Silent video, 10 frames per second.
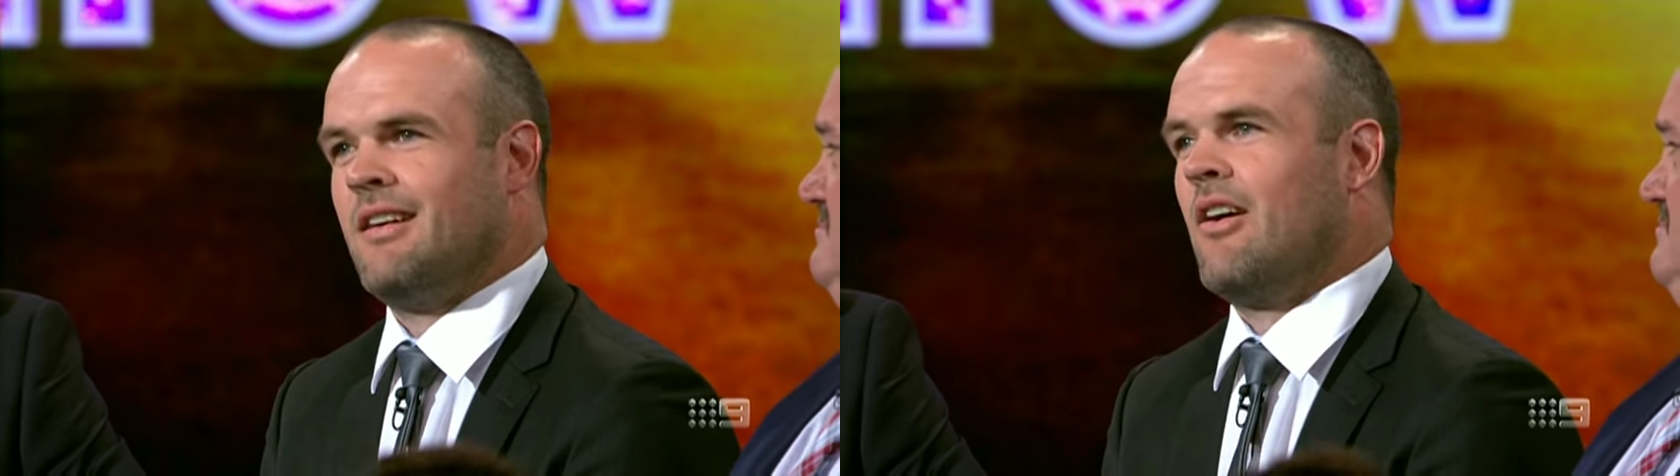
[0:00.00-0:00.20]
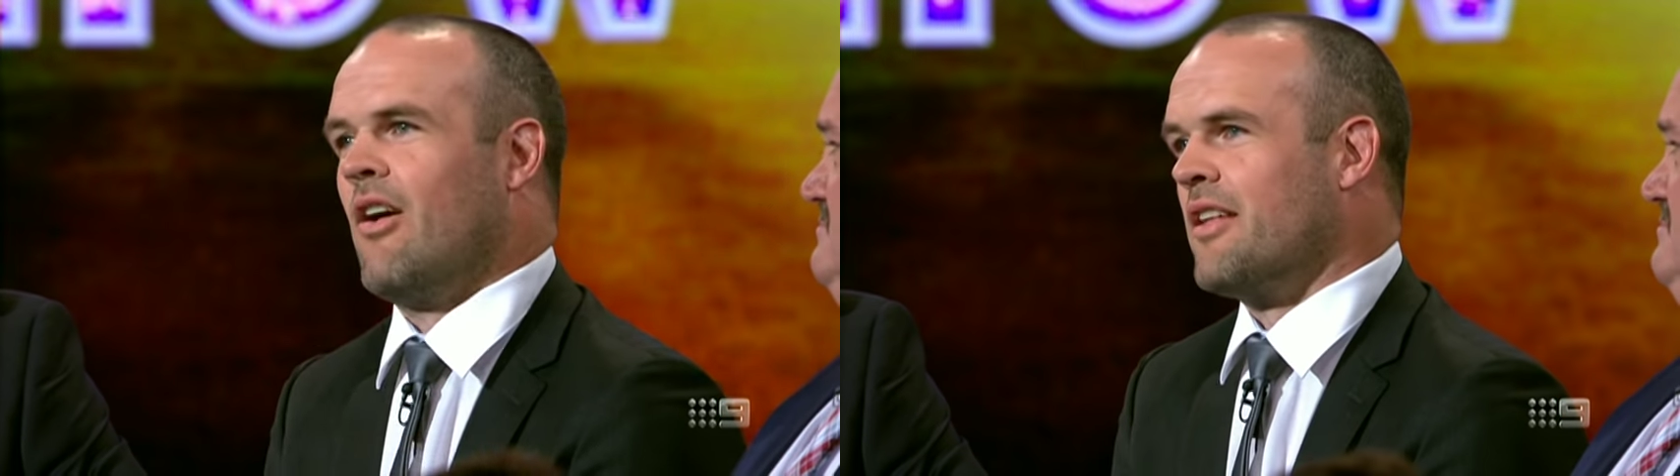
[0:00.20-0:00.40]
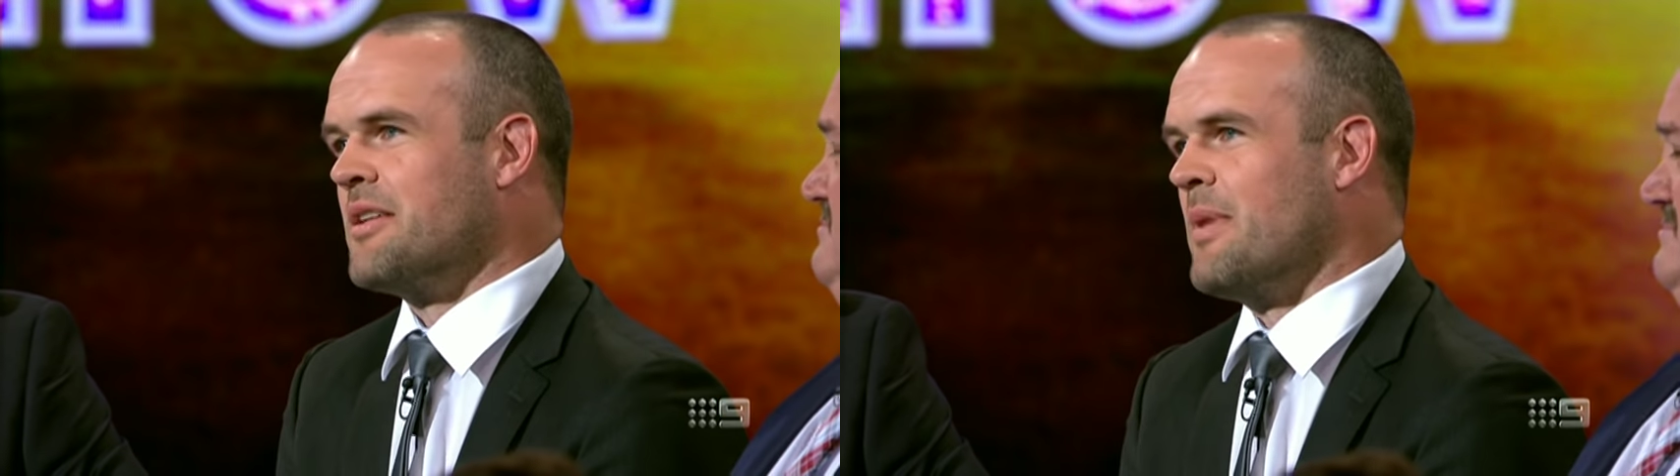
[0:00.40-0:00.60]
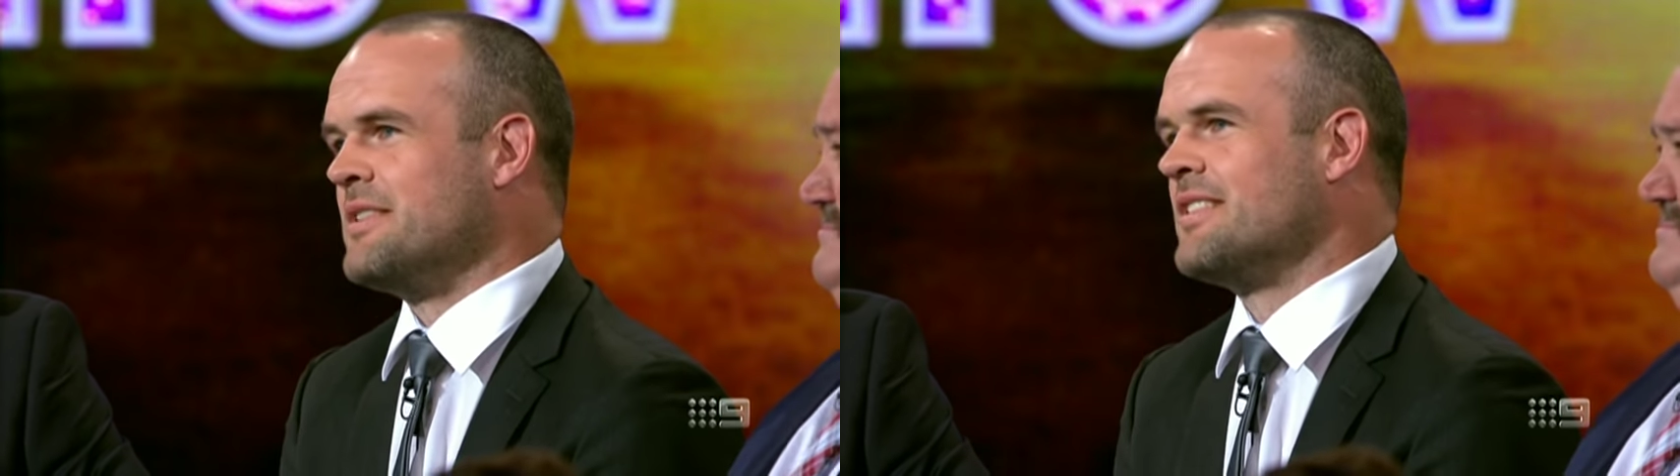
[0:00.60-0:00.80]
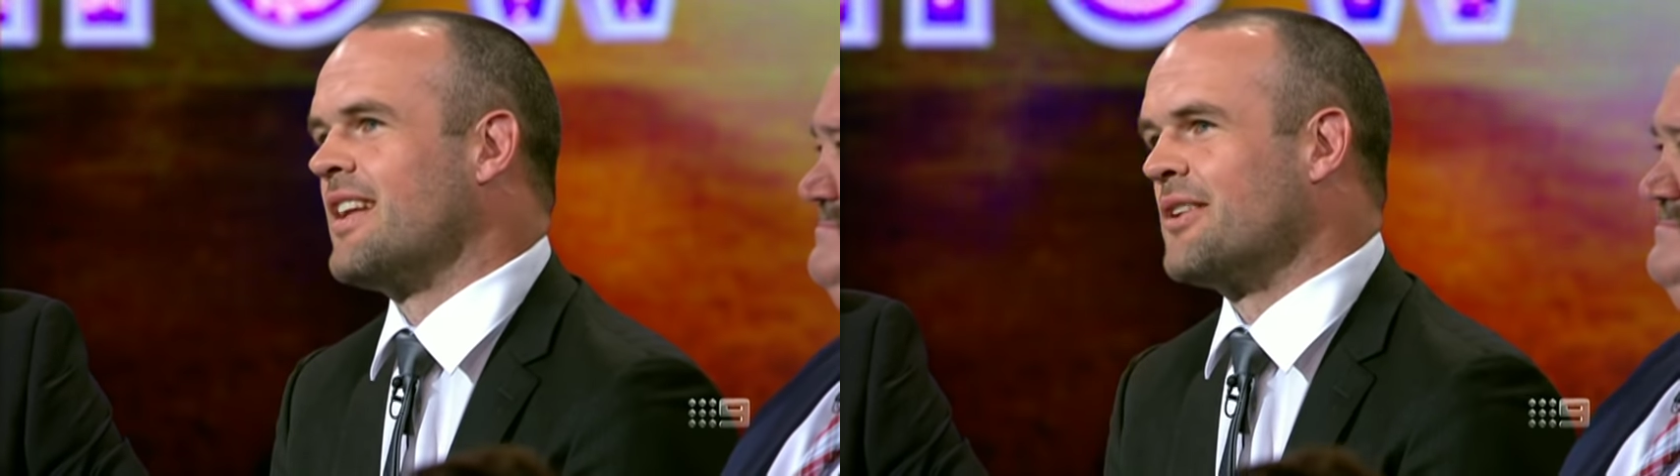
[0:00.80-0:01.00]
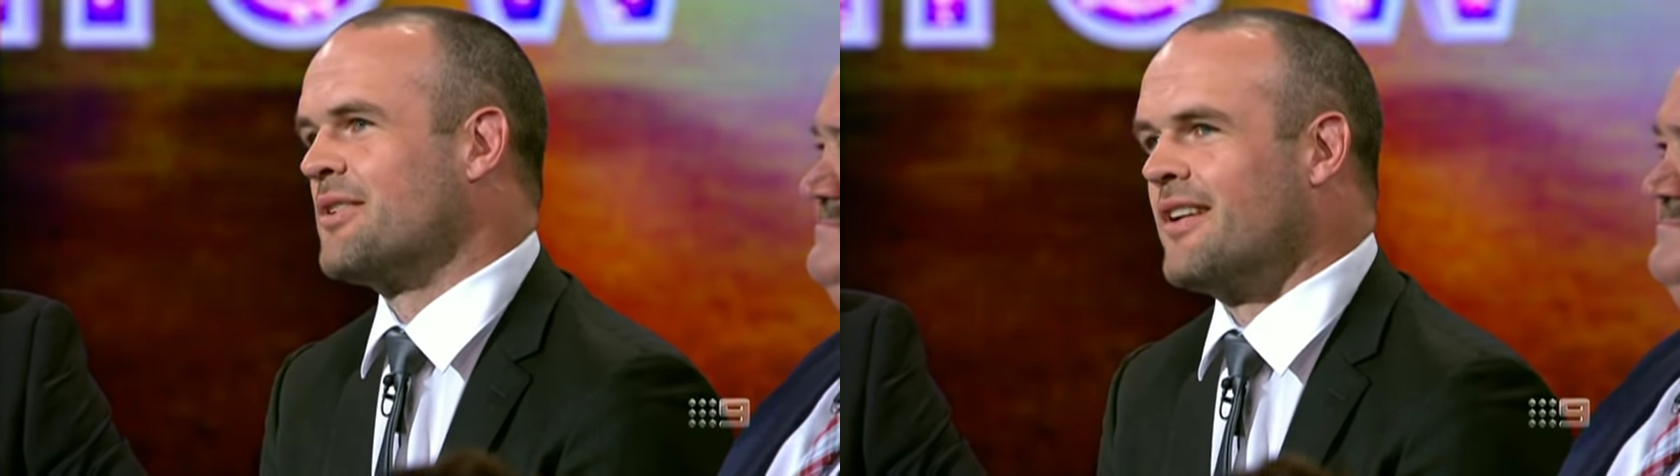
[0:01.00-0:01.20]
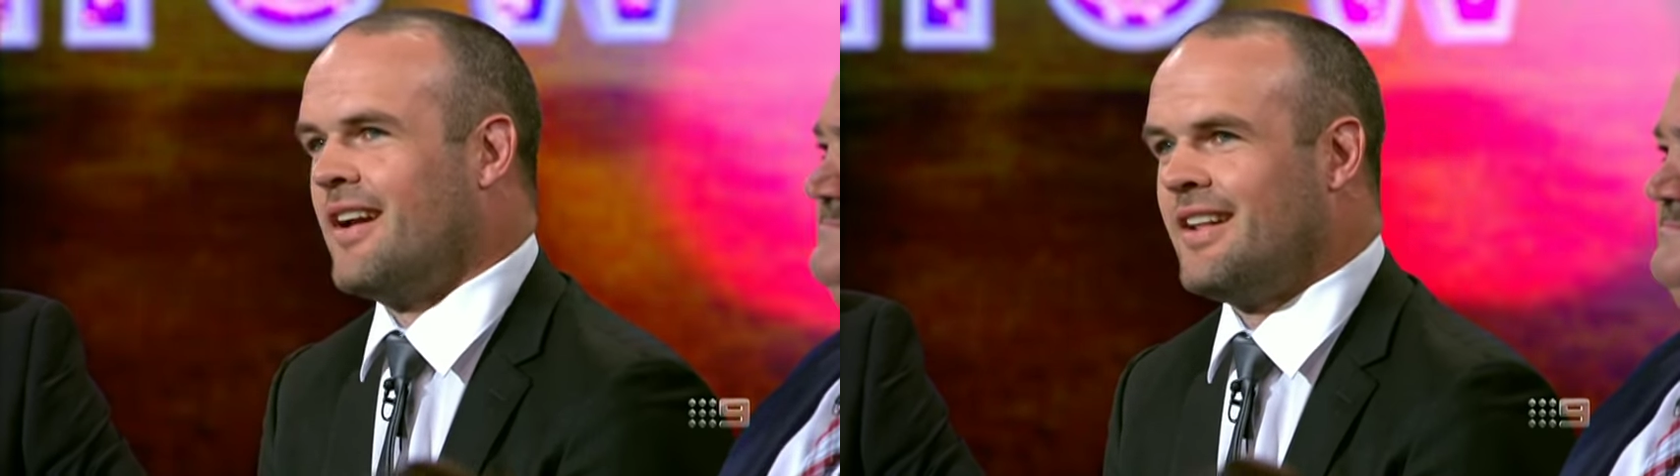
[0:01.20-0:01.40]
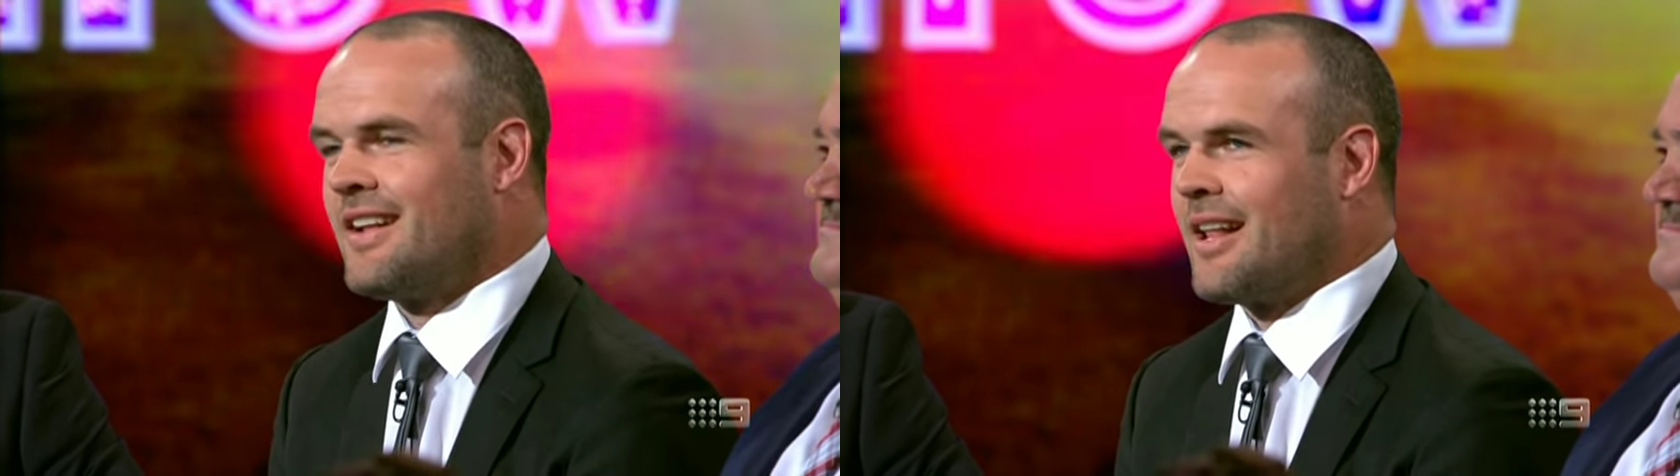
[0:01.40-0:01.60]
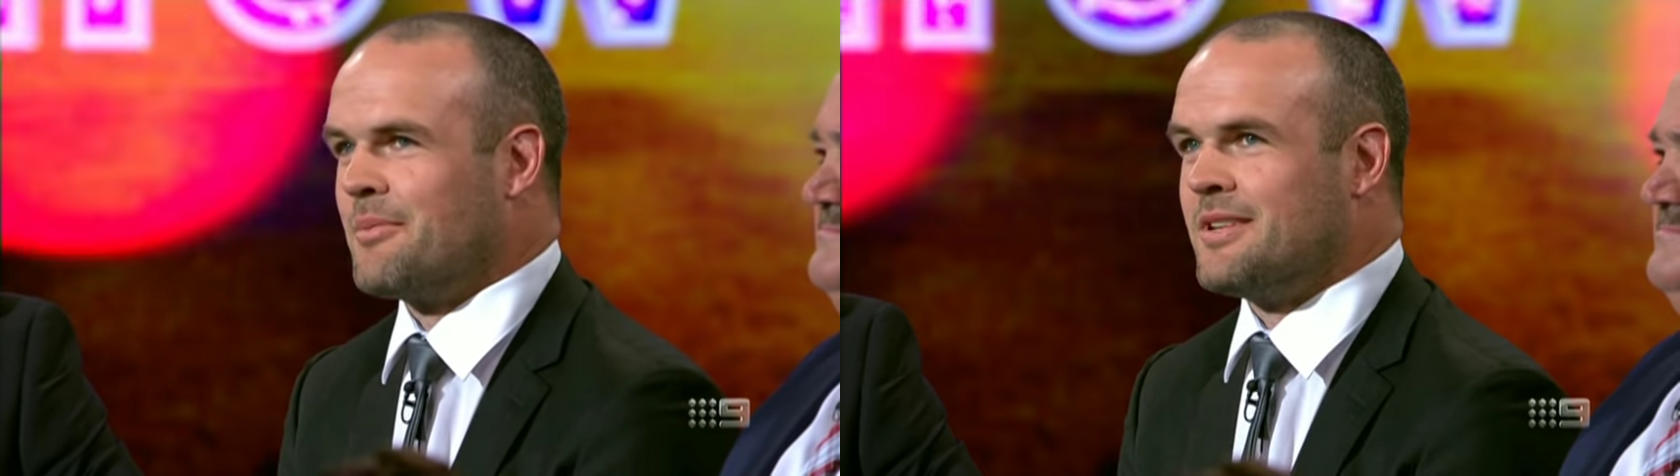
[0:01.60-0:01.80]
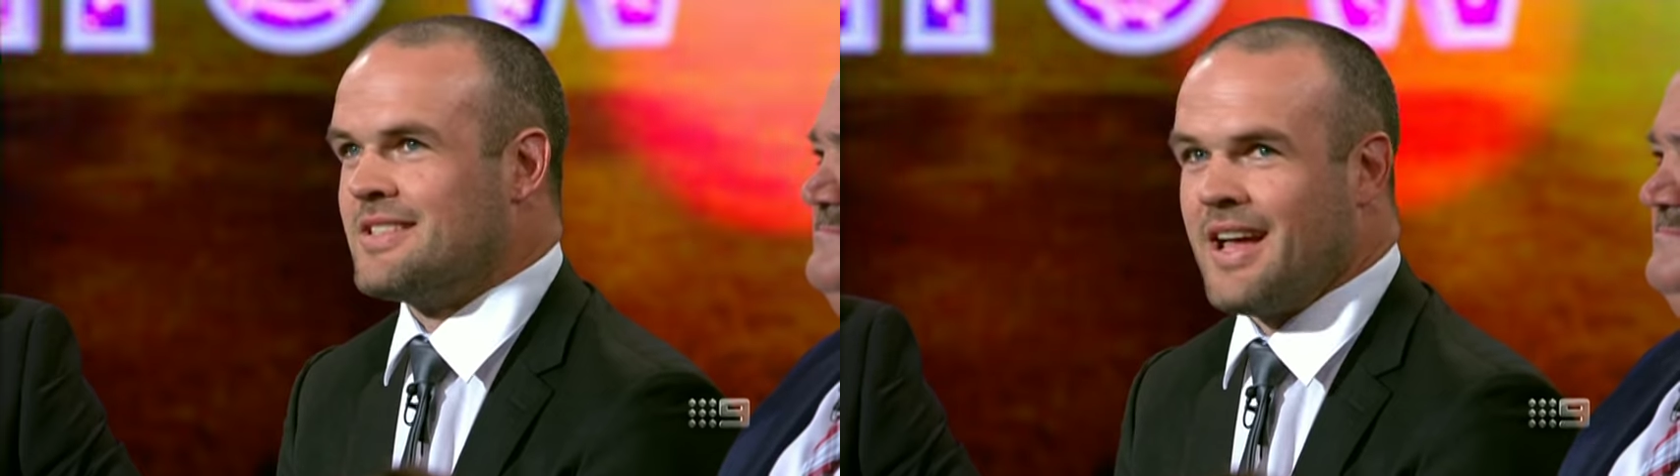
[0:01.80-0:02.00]
Oh, I think Benji'd go good in any
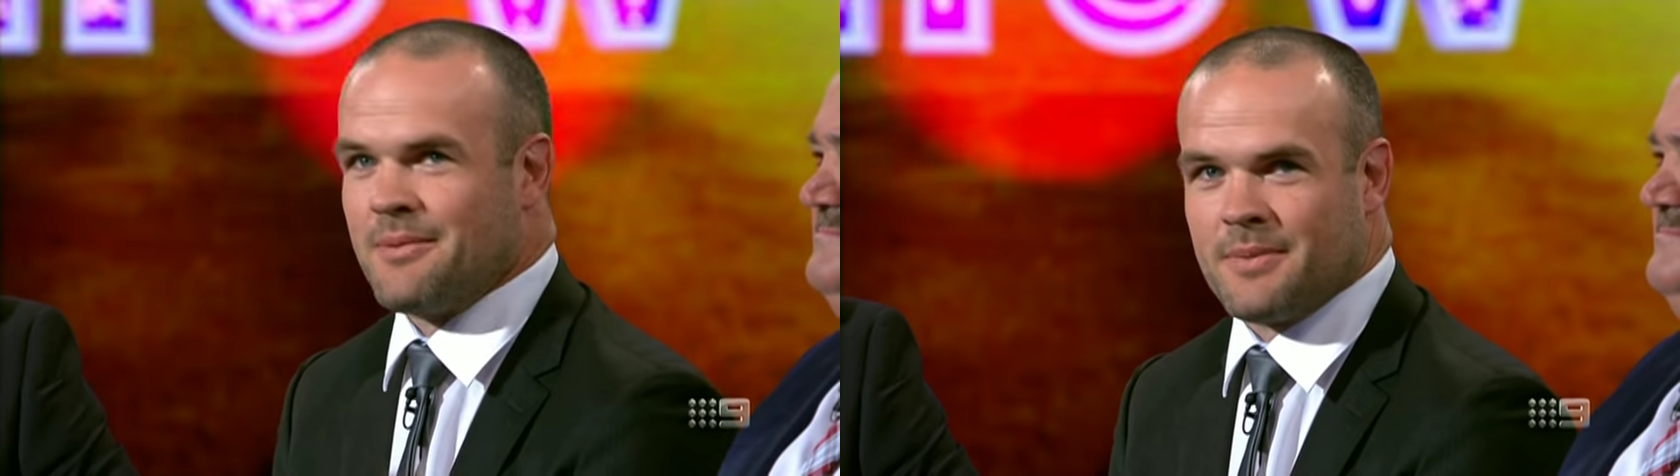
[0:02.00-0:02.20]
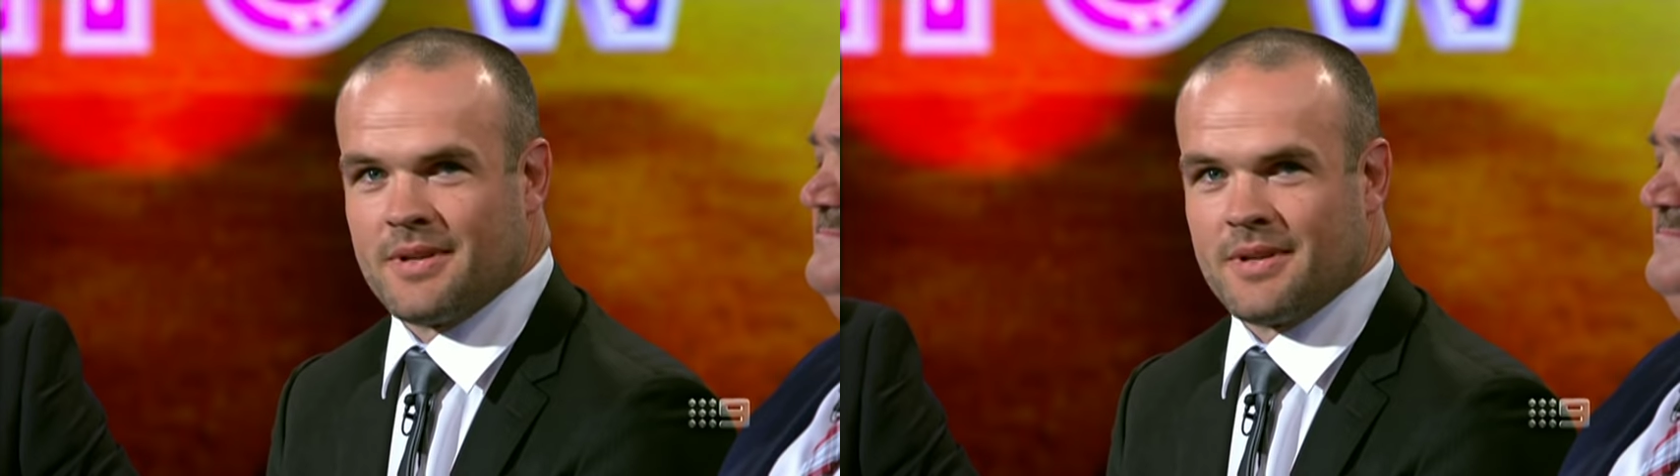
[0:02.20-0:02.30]
club that he's at,